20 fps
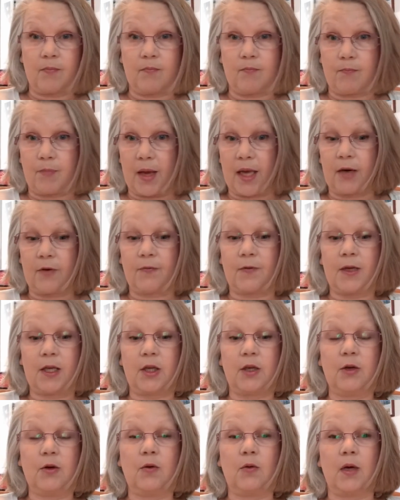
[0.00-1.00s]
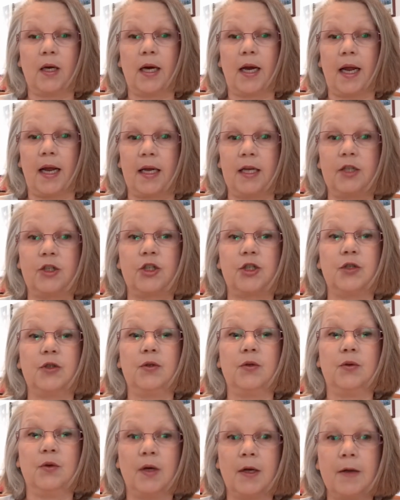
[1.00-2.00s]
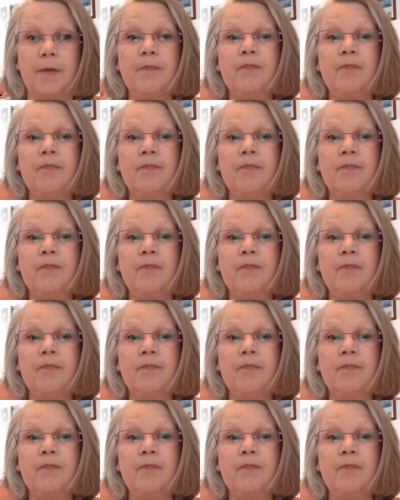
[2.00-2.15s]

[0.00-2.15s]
benefit you and aid you